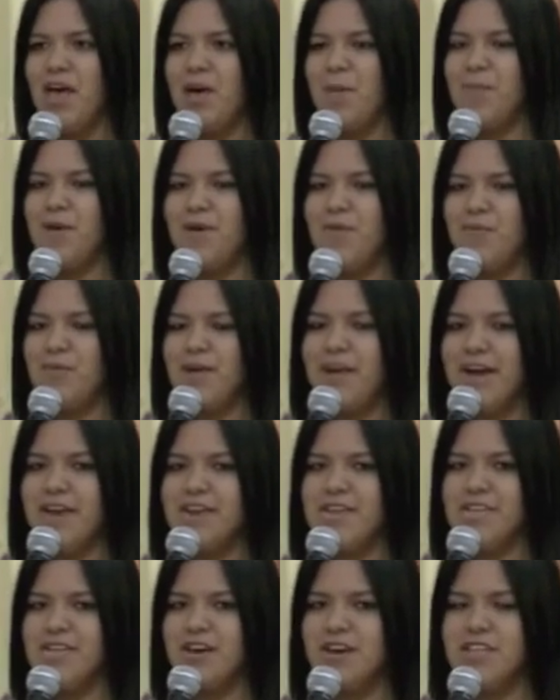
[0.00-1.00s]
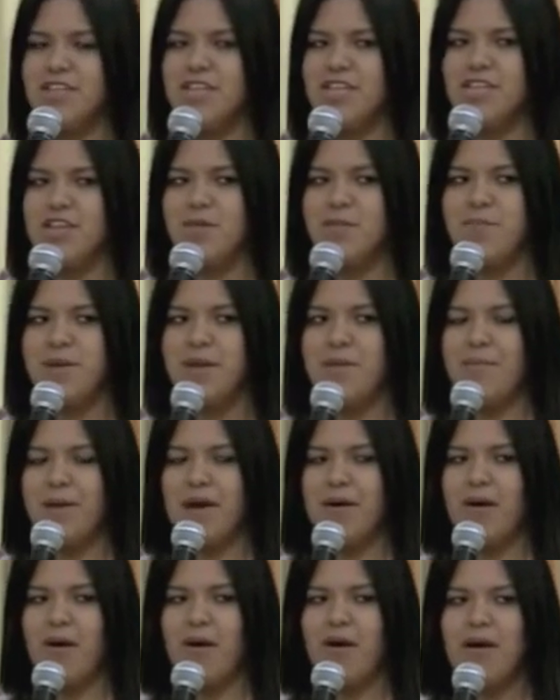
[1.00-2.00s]
But we kind of talked a little bit
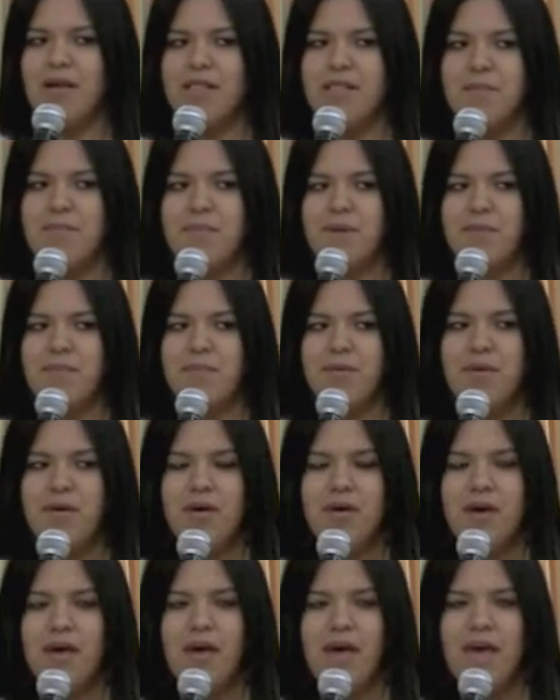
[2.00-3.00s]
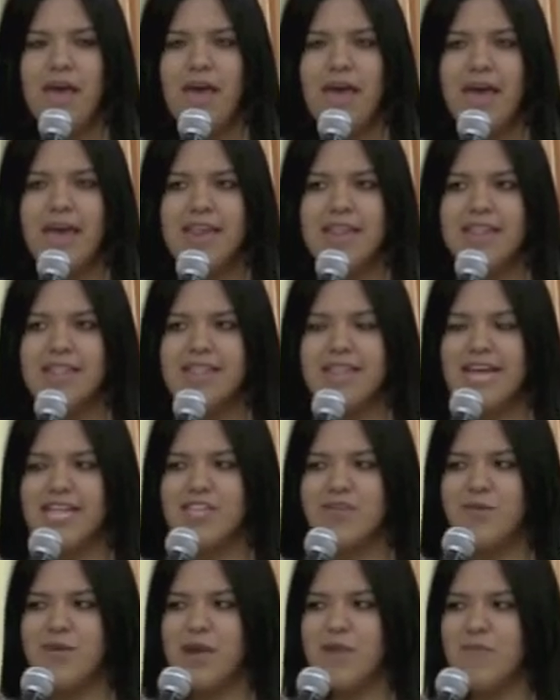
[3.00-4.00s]
about O'odham people, and
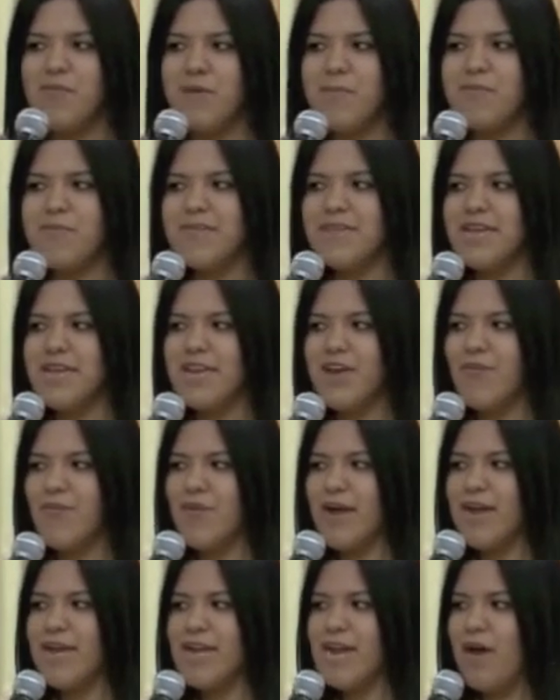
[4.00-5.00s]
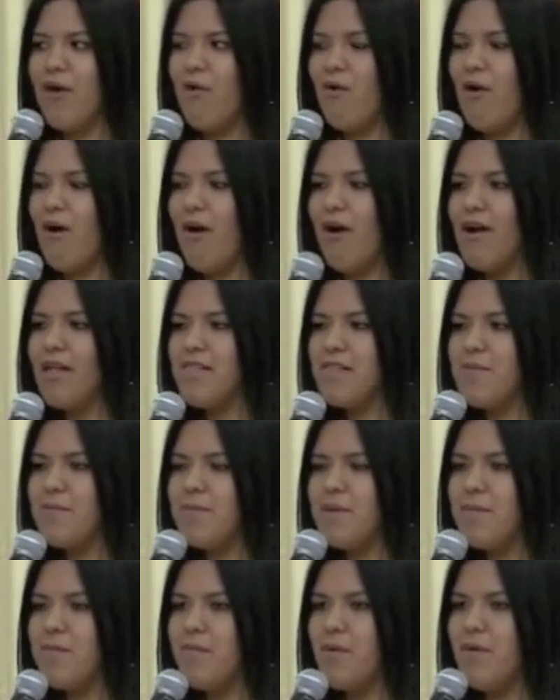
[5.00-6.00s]
that's what I'm representing right now, O'odham
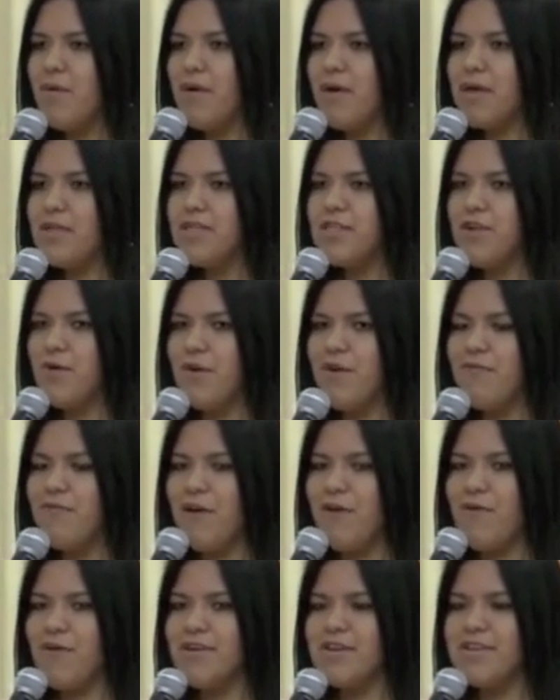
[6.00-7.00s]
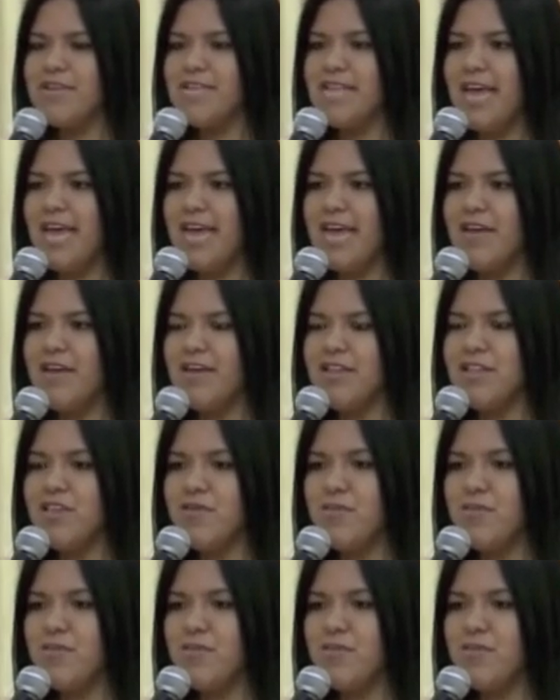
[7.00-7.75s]
people. And so if I were to do